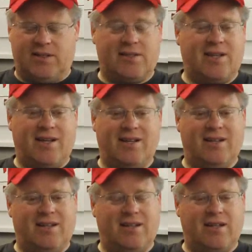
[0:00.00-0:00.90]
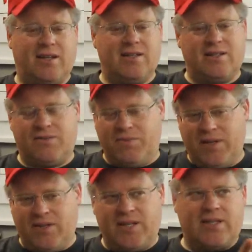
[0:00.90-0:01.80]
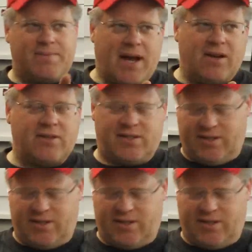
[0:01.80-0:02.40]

It's like, because Windows has a mouse.